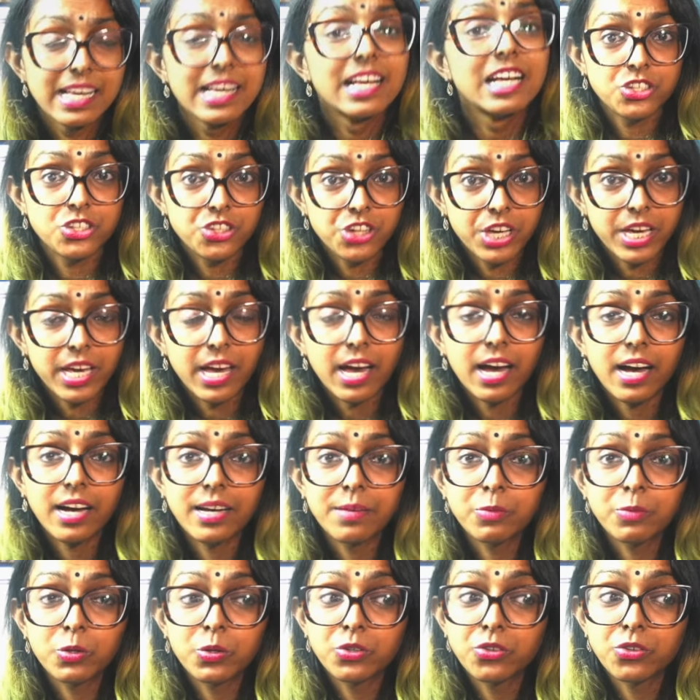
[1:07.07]
Today,
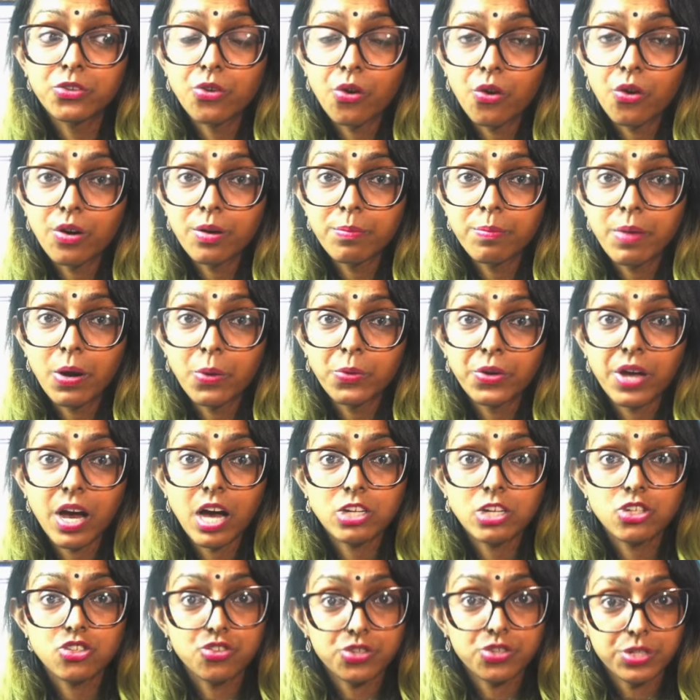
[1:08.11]
I'm going to talk about
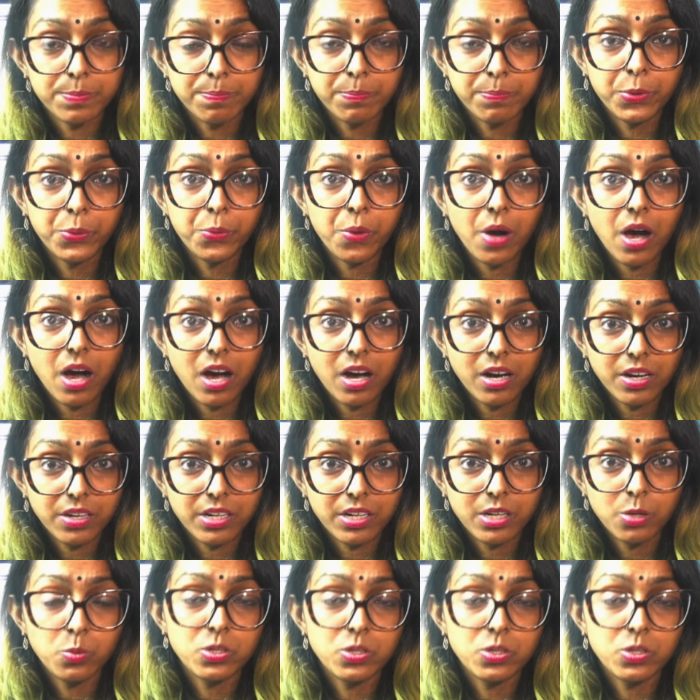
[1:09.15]
our trip to Agra,